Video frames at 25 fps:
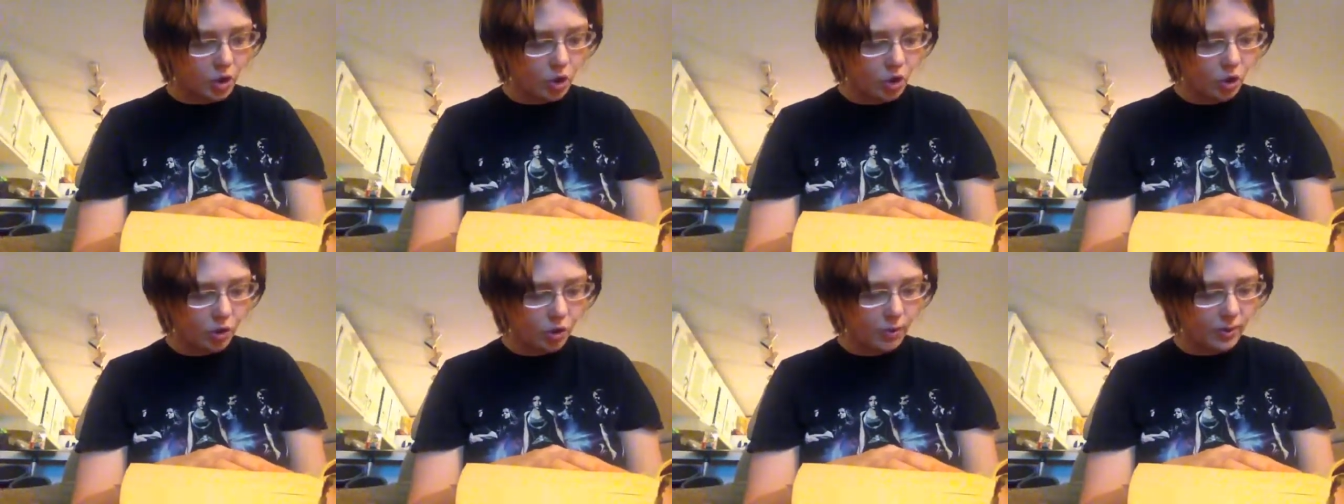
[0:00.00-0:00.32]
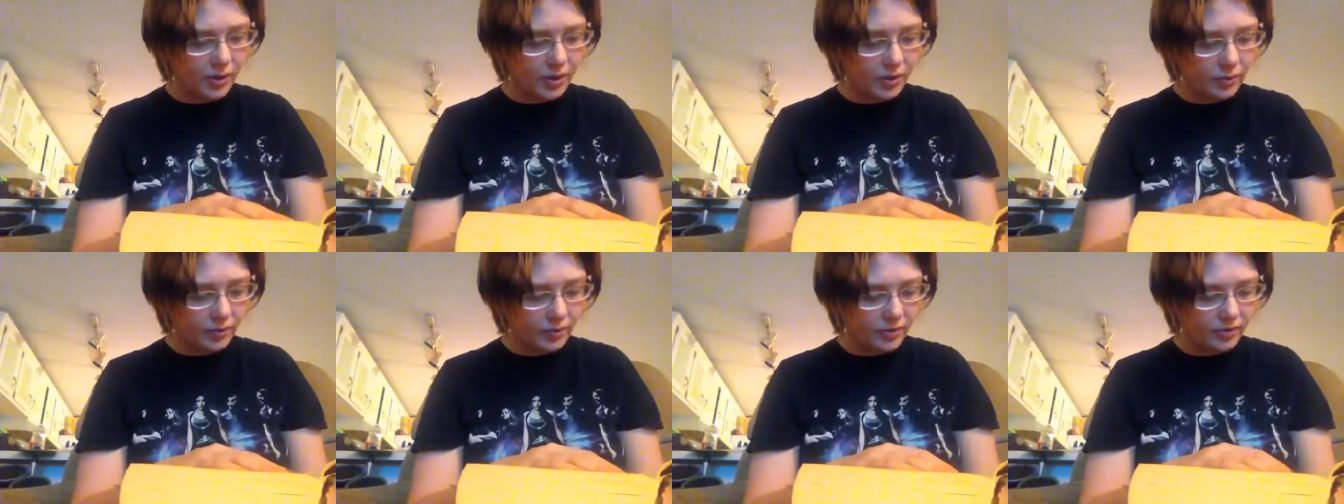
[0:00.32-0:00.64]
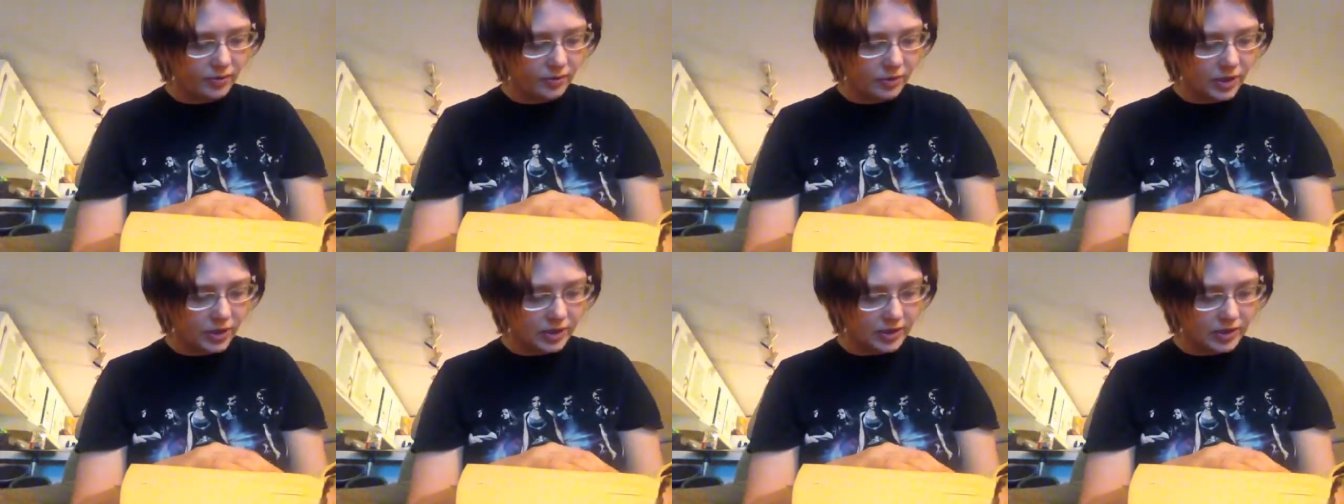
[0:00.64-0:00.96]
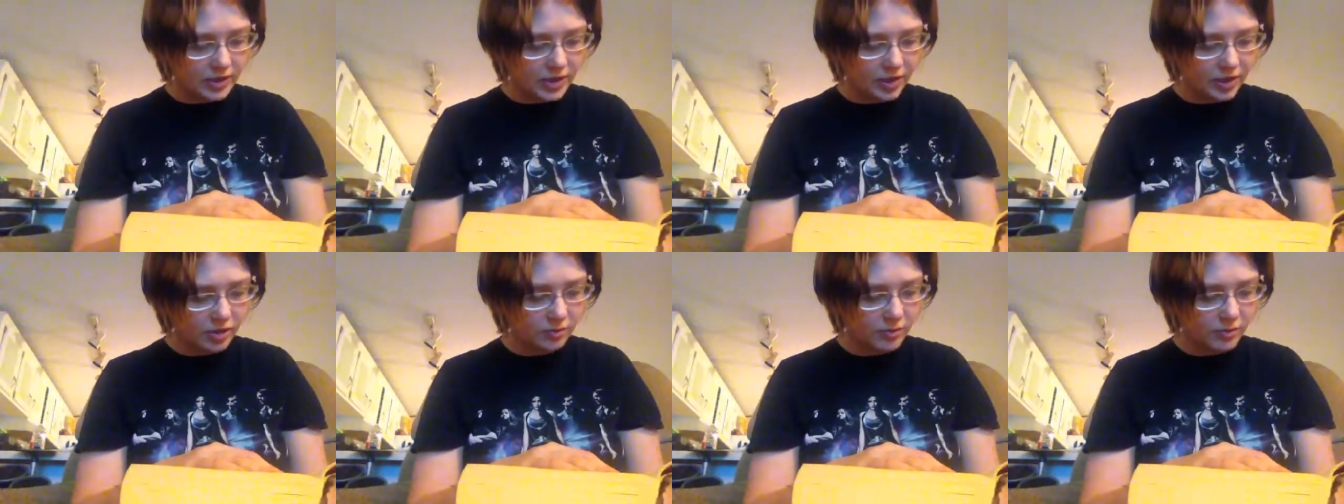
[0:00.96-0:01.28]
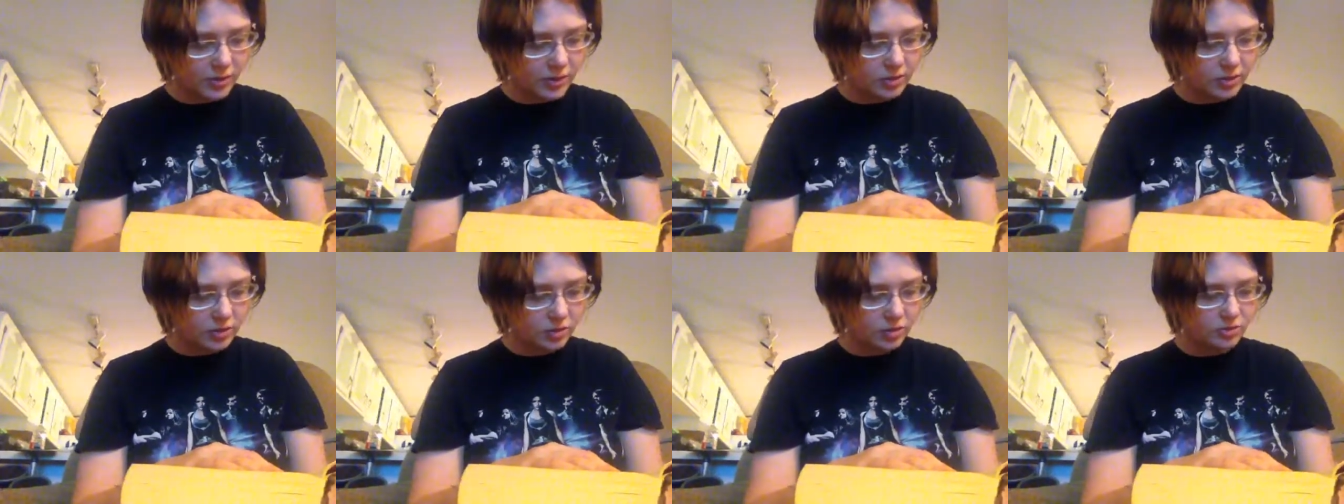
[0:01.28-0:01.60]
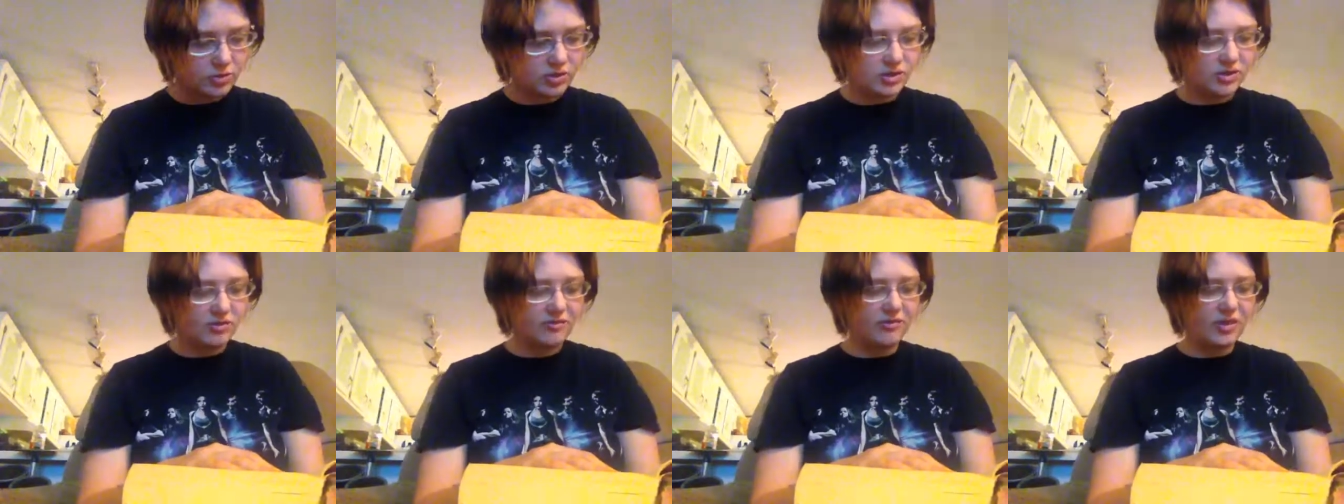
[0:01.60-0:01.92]
or by the river and dangle my
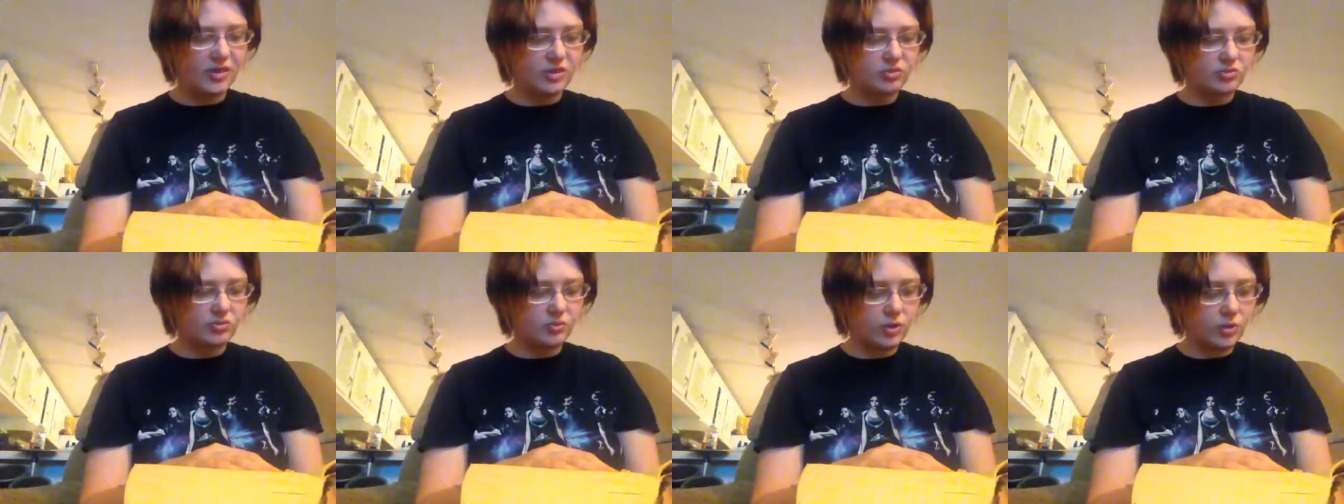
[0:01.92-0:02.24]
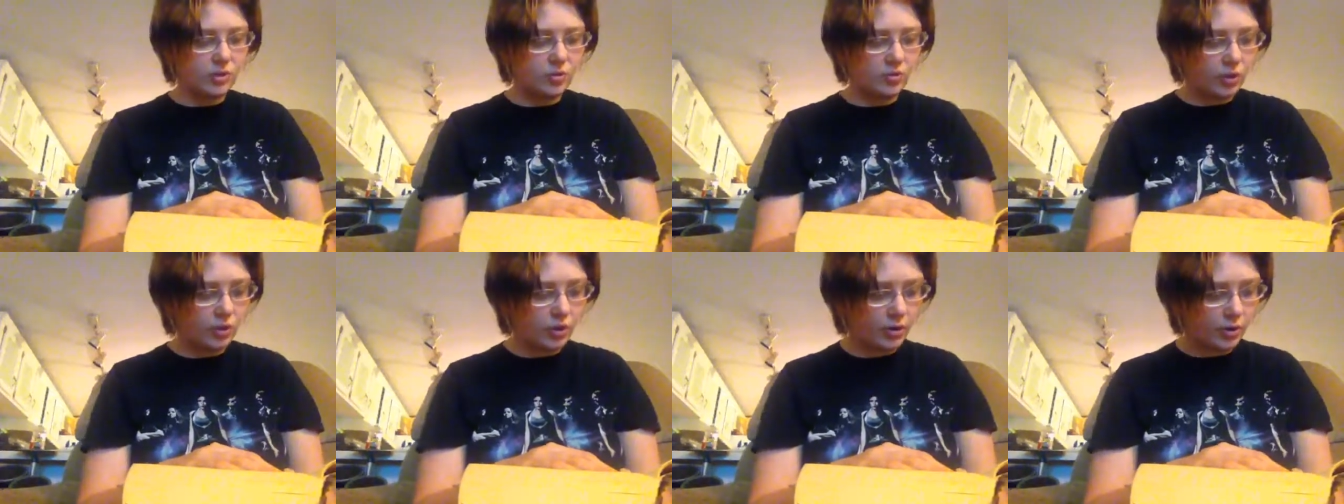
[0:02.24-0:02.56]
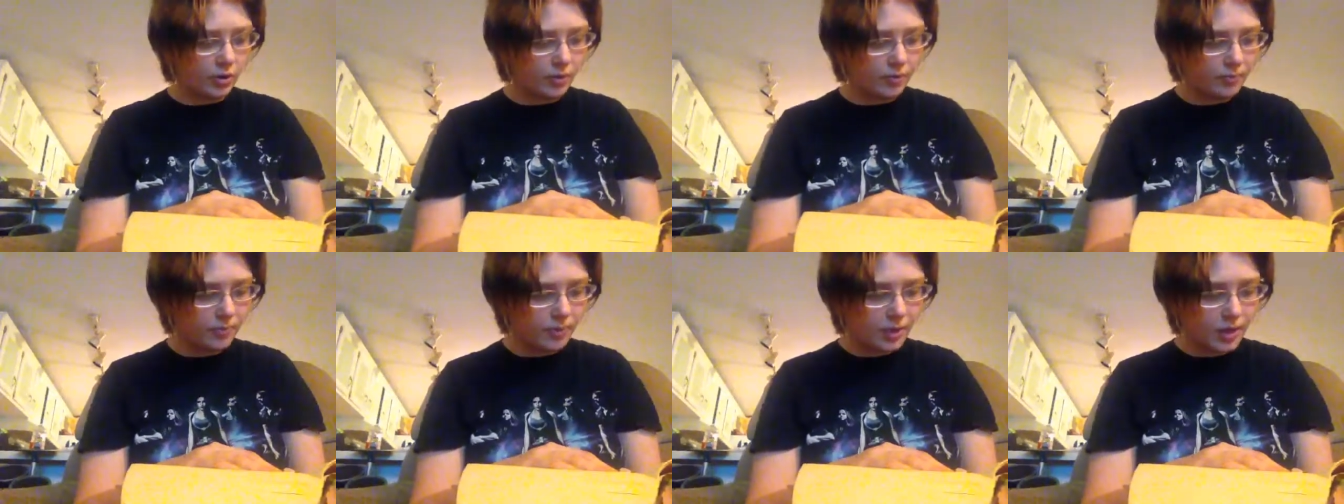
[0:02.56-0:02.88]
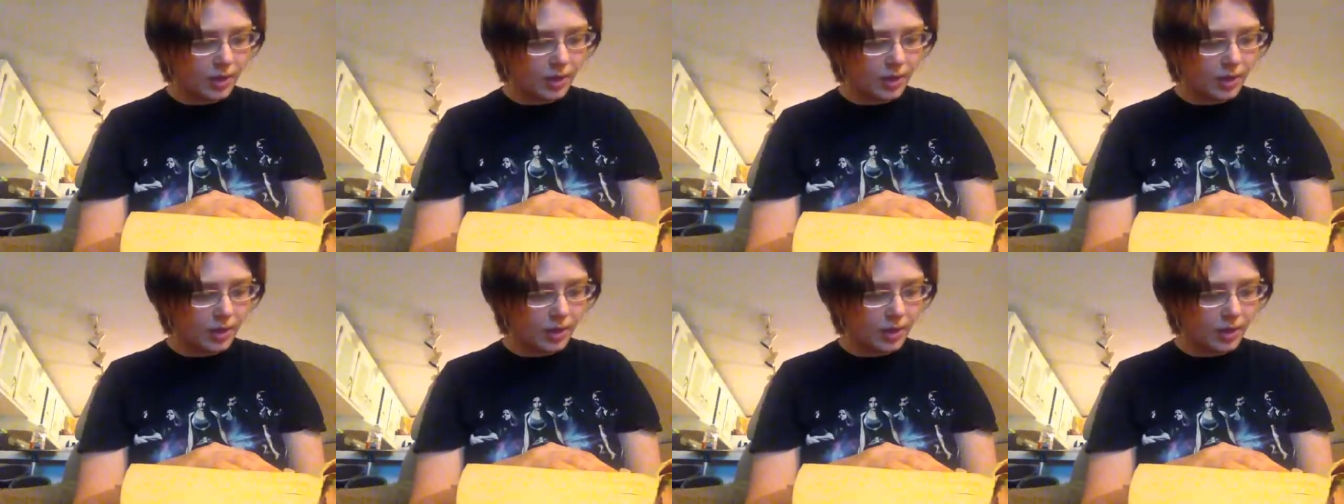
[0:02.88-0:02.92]
toes in the fast running water.